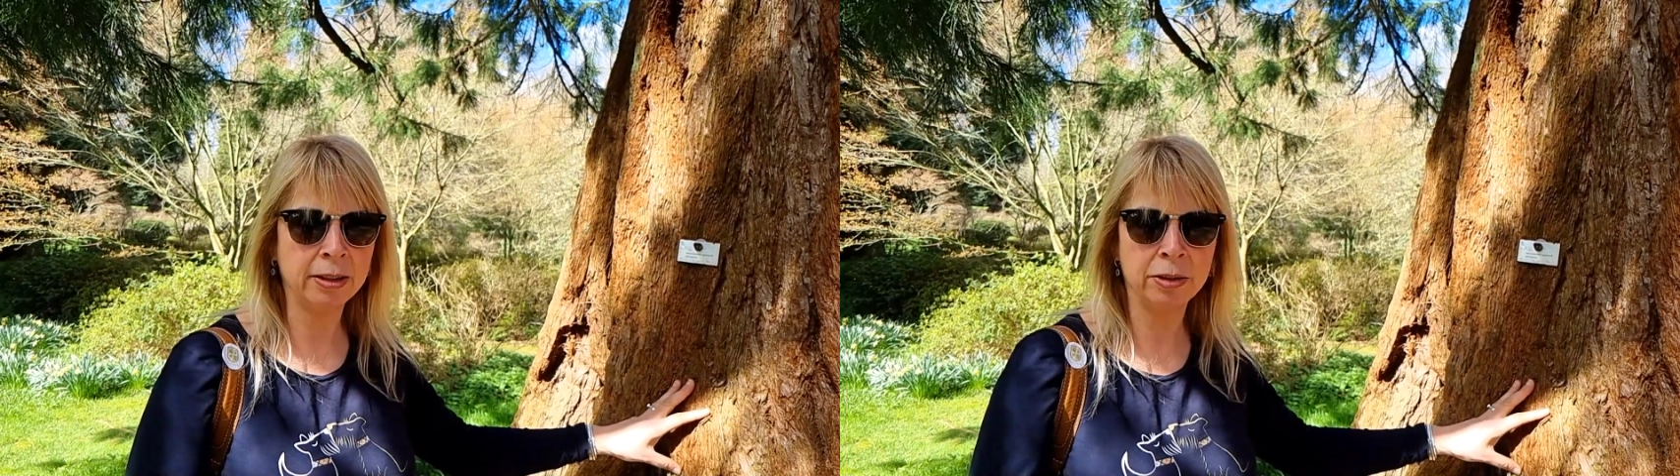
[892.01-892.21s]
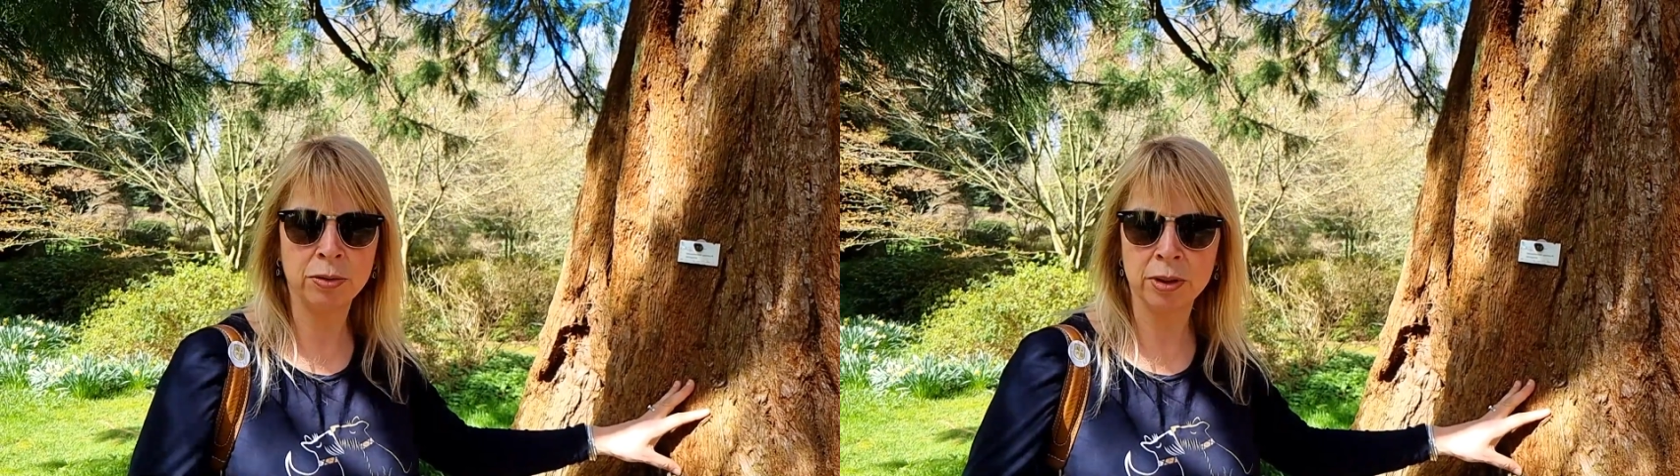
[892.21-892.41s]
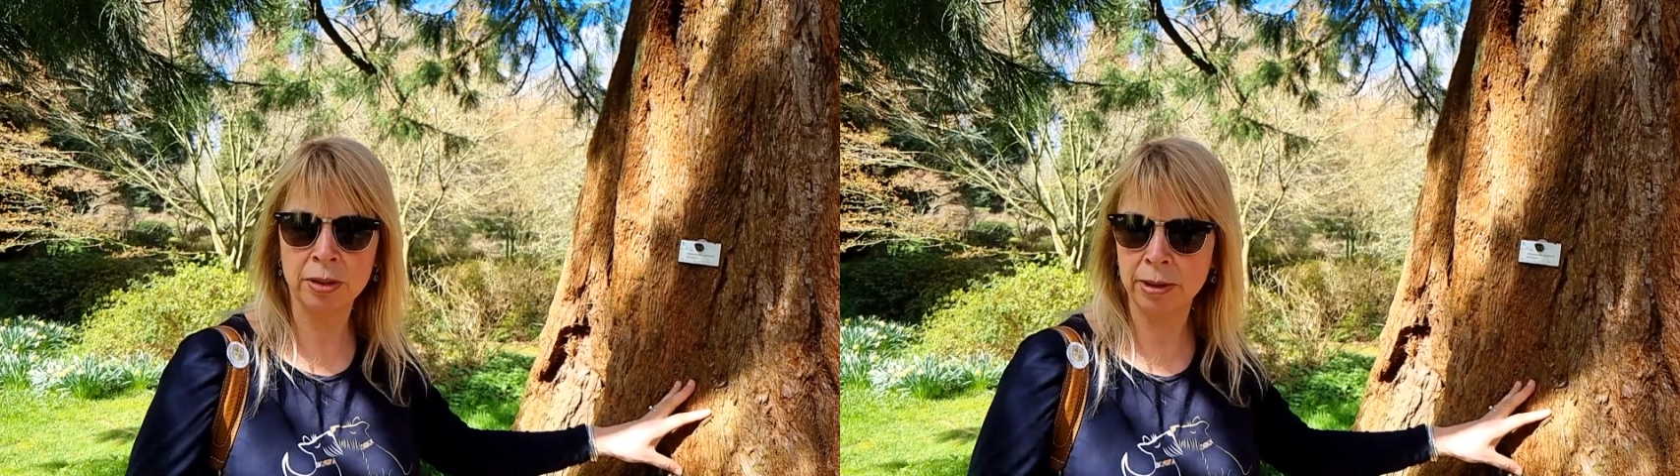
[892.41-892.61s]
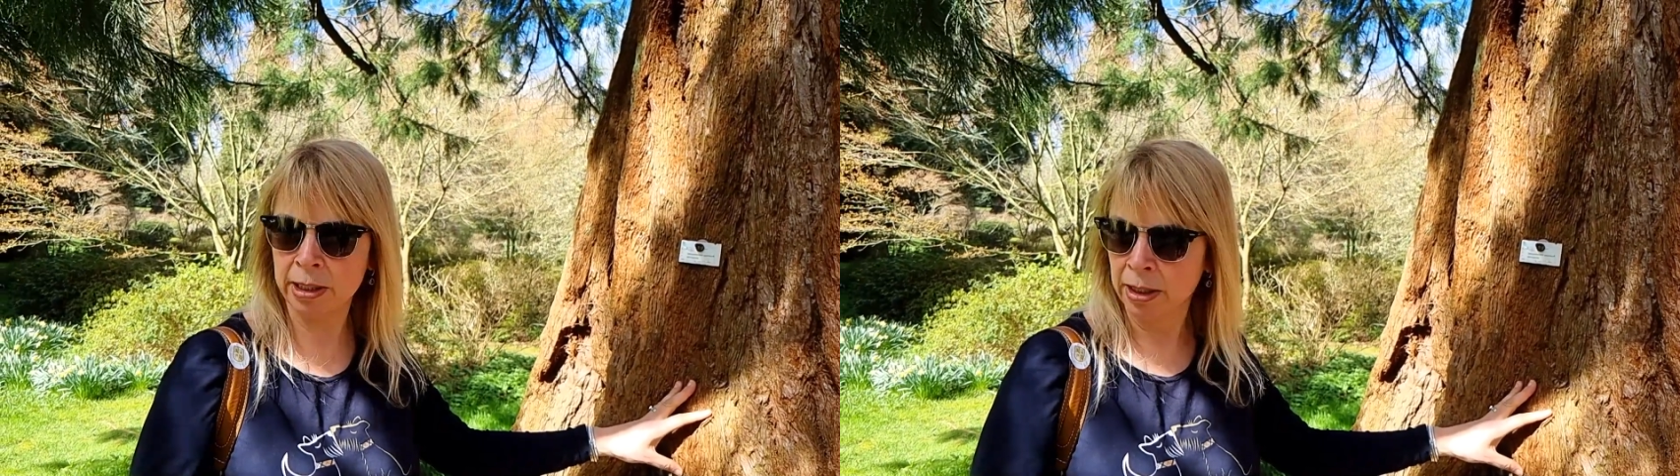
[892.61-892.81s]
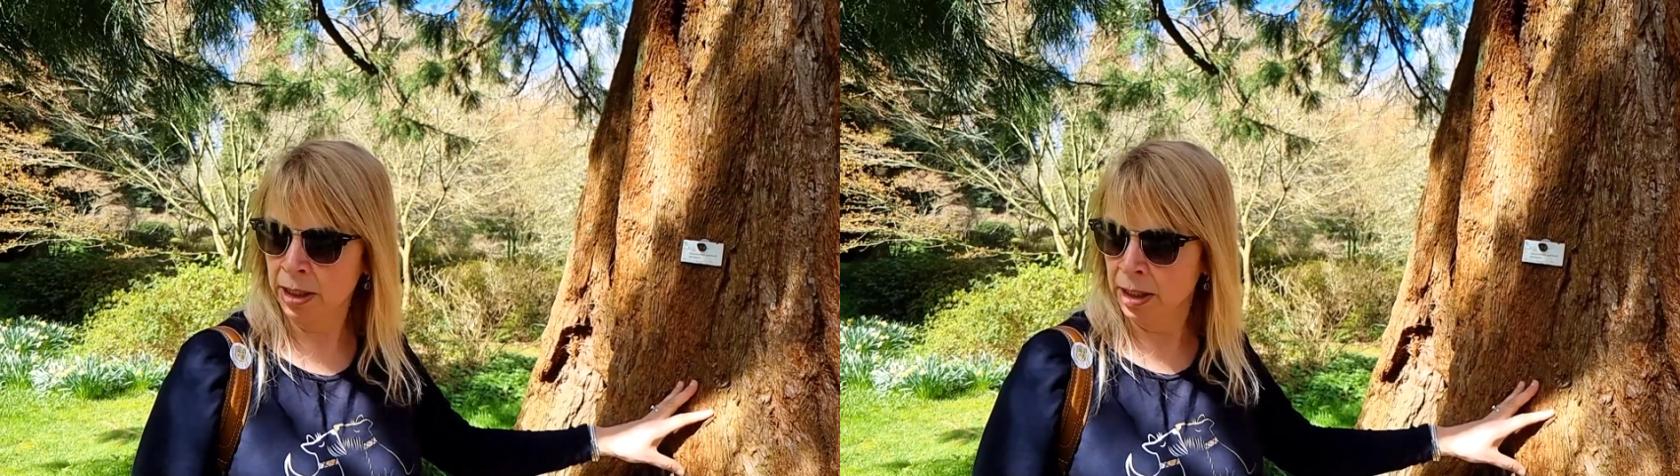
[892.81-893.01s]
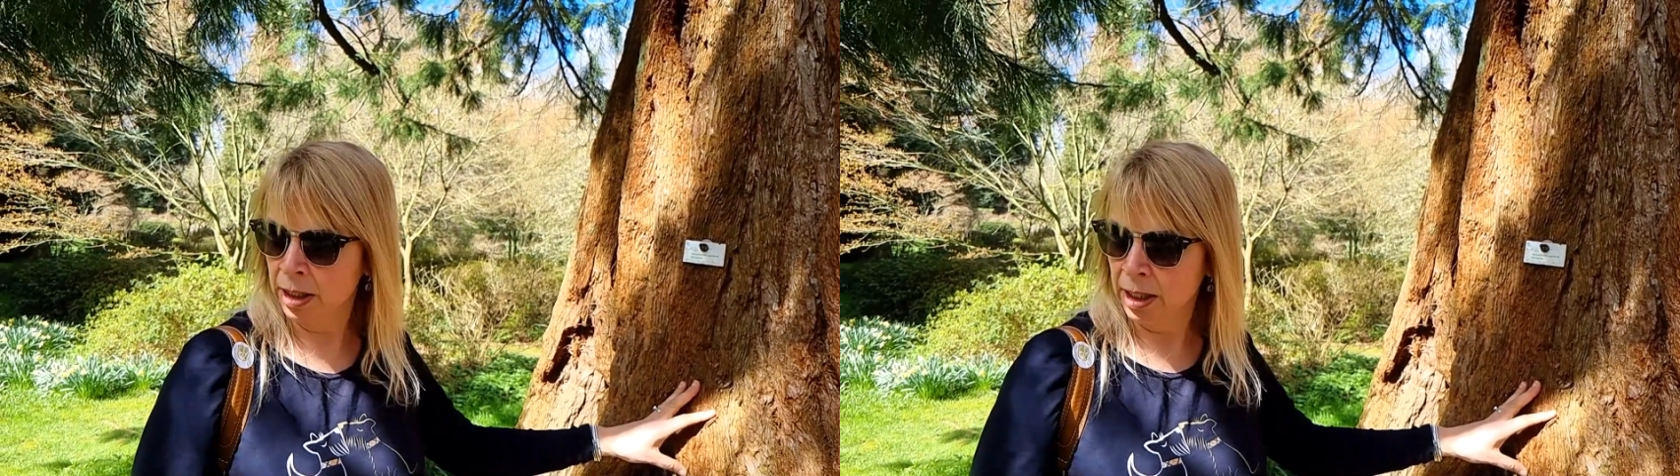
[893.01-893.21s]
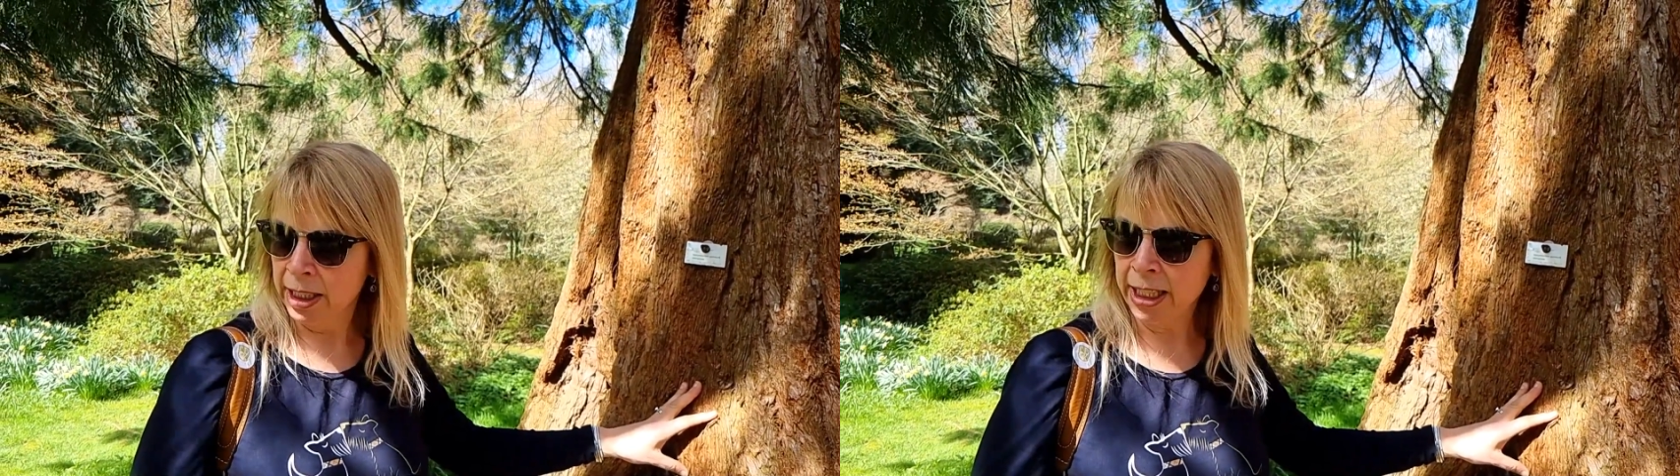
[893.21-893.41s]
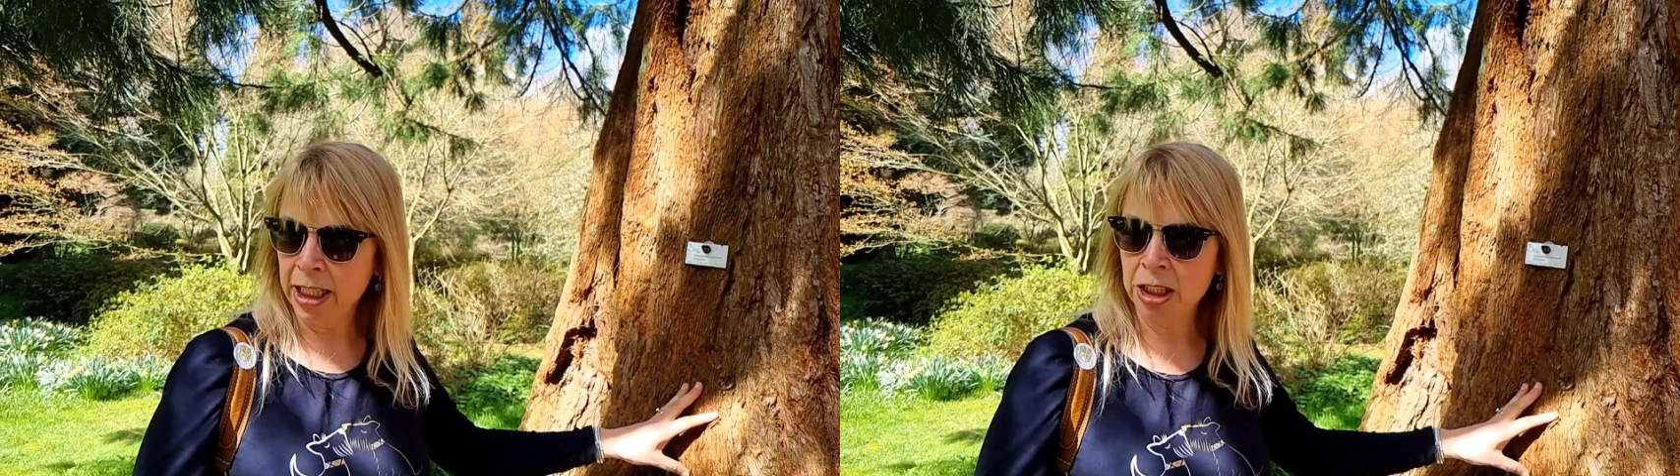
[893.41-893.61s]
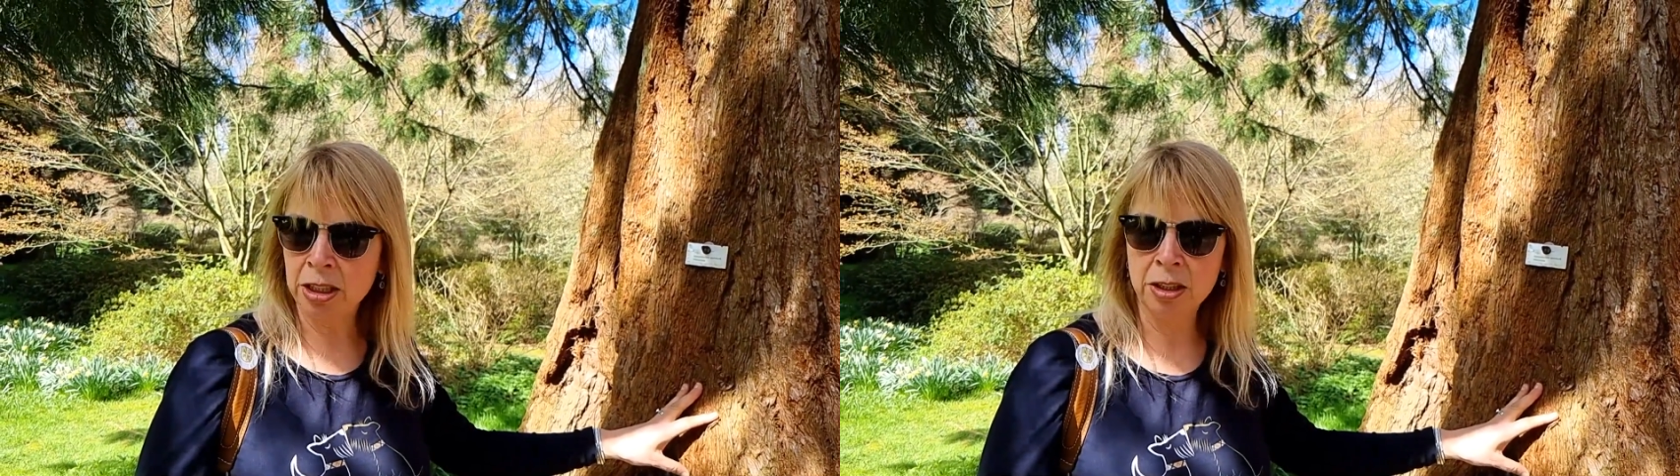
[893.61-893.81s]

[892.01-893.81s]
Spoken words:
you know, as soon as that goes through,